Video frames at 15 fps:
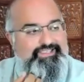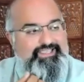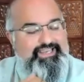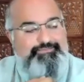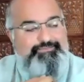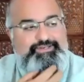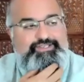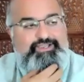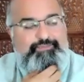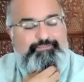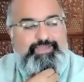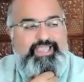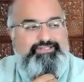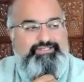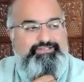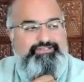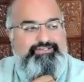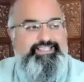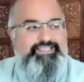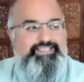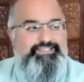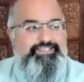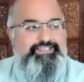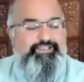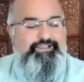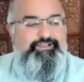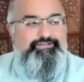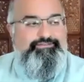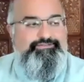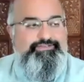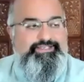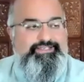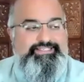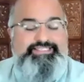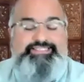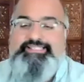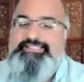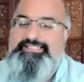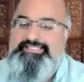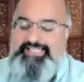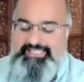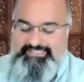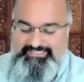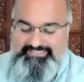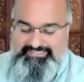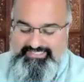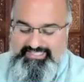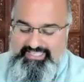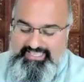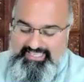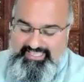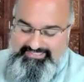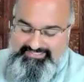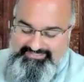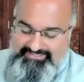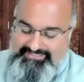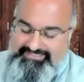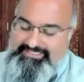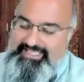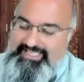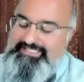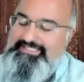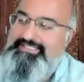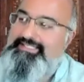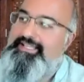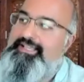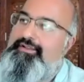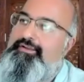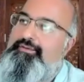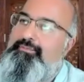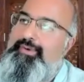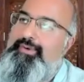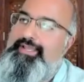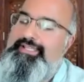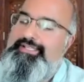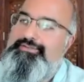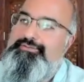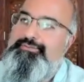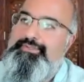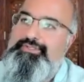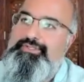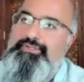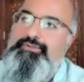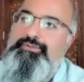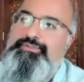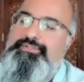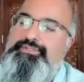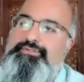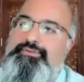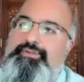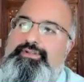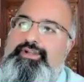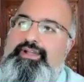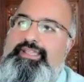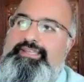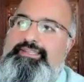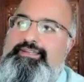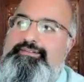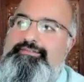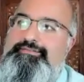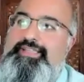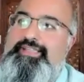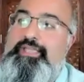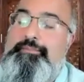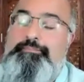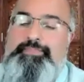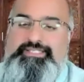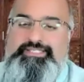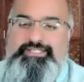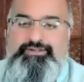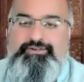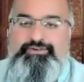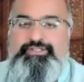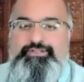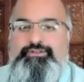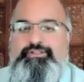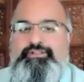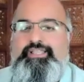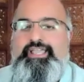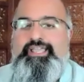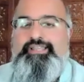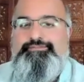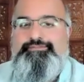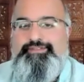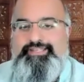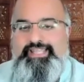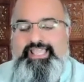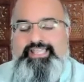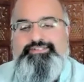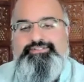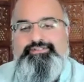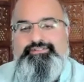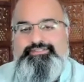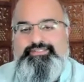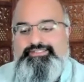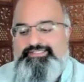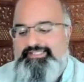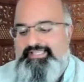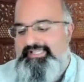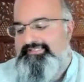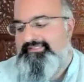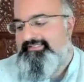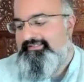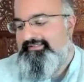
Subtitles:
And I want to come back to this idea of success, and success when it's reduced to a kind of material and financial success.